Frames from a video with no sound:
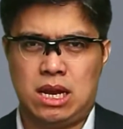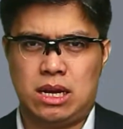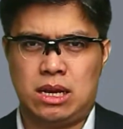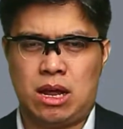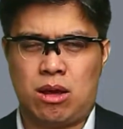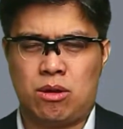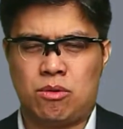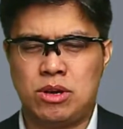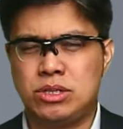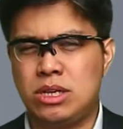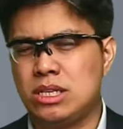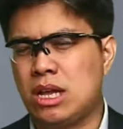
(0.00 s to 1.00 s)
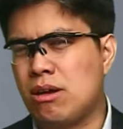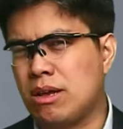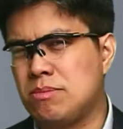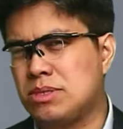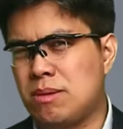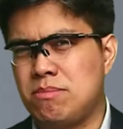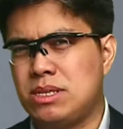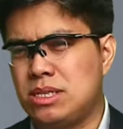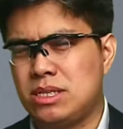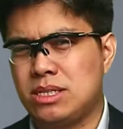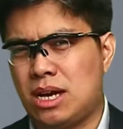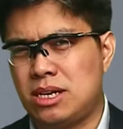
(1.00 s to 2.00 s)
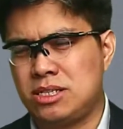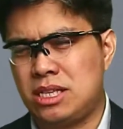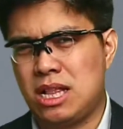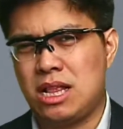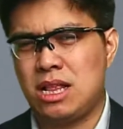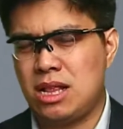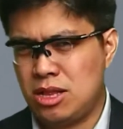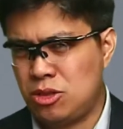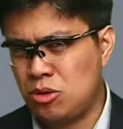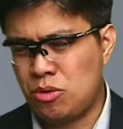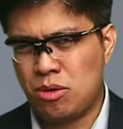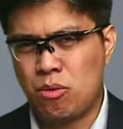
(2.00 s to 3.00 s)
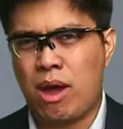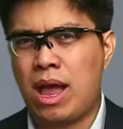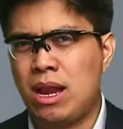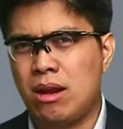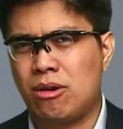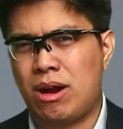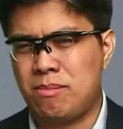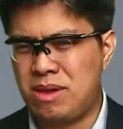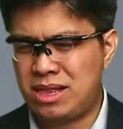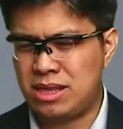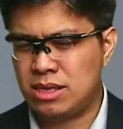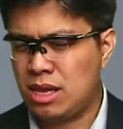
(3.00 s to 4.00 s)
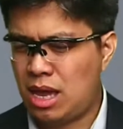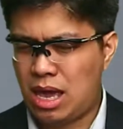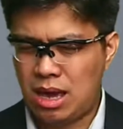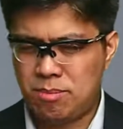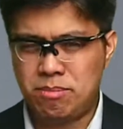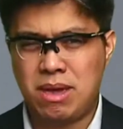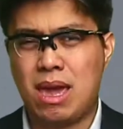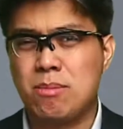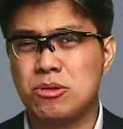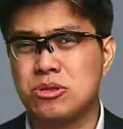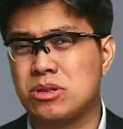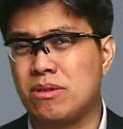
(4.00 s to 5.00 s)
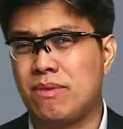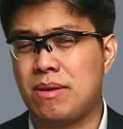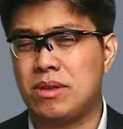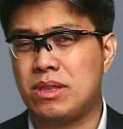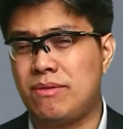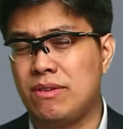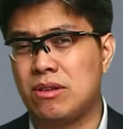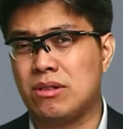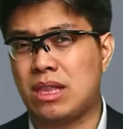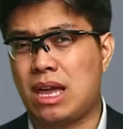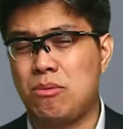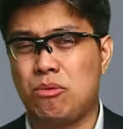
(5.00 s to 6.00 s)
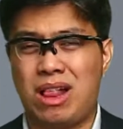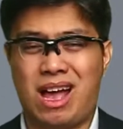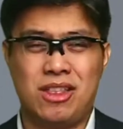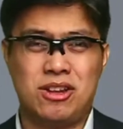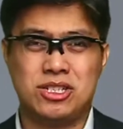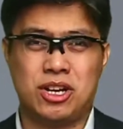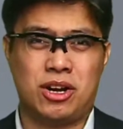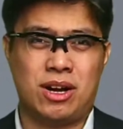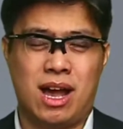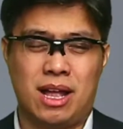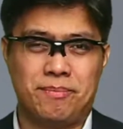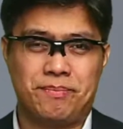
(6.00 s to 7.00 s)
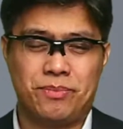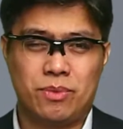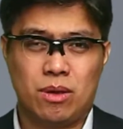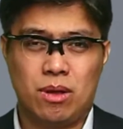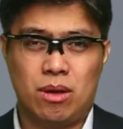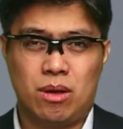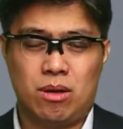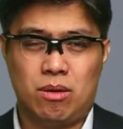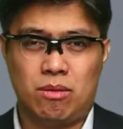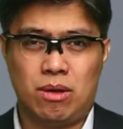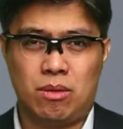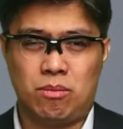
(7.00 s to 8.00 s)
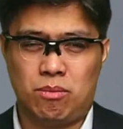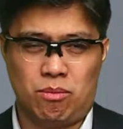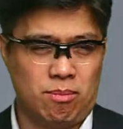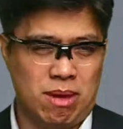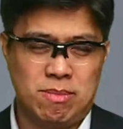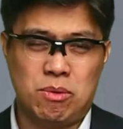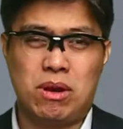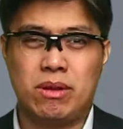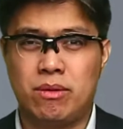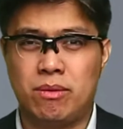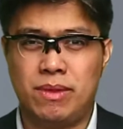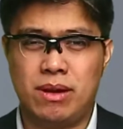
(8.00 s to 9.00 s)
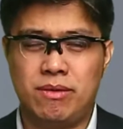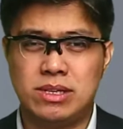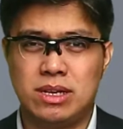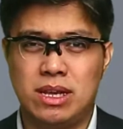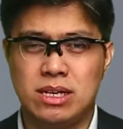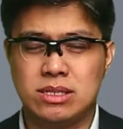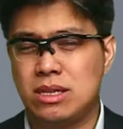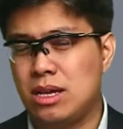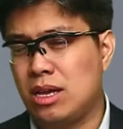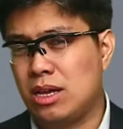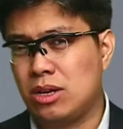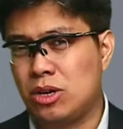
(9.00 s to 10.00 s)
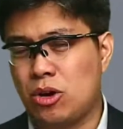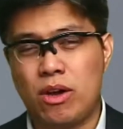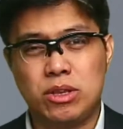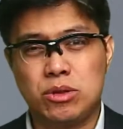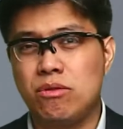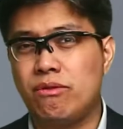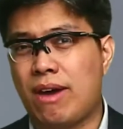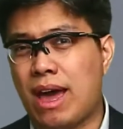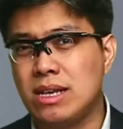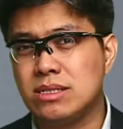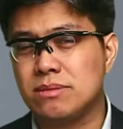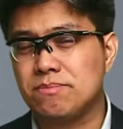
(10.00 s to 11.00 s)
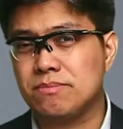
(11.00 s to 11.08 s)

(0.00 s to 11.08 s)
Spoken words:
Now, question is how come some businesses are still doing well or have been able to survive the difficult time while others are not? Well, maybe one of the reason is growing too fast.